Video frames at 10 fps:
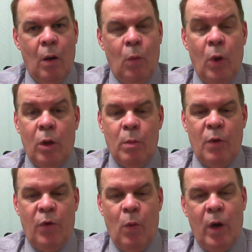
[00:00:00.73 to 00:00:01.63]
Welcome
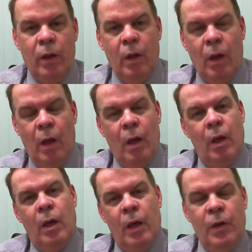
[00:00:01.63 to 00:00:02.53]
everyone.
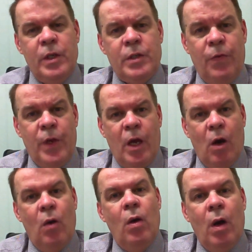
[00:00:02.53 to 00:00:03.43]
In this
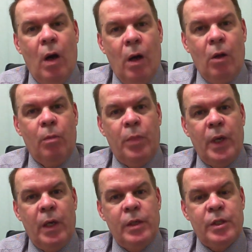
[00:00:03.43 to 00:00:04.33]
video, I'll
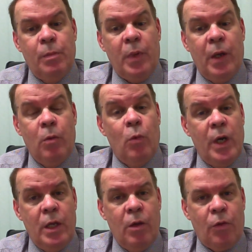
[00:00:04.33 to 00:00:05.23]
be simply
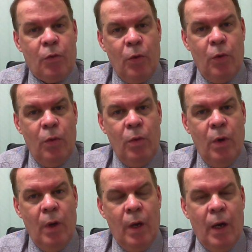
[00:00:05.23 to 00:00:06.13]
reading through
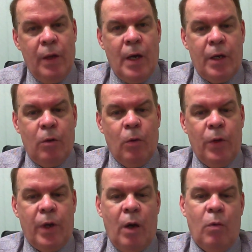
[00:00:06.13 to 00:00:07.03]
an article
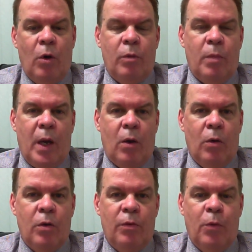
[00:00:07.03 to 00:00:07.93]
that I wrote back
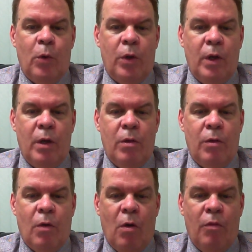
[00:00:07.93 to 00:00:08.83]
on the
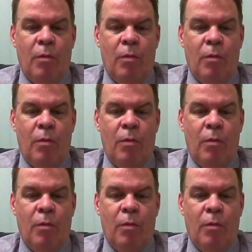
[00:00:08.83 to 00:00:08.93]
14th of